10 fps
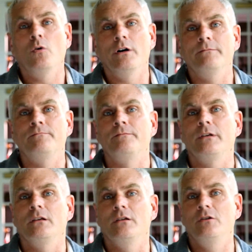Number
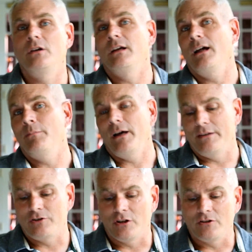one, you can
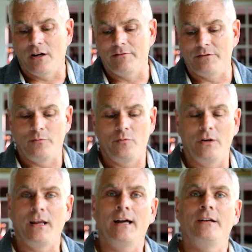come by the church office
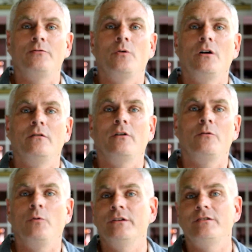between 9 and
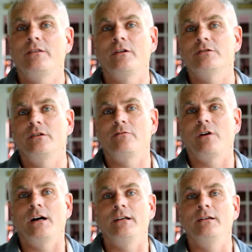12 on Wednesday,
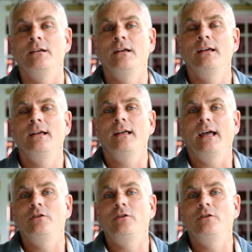Thursday, and Friday,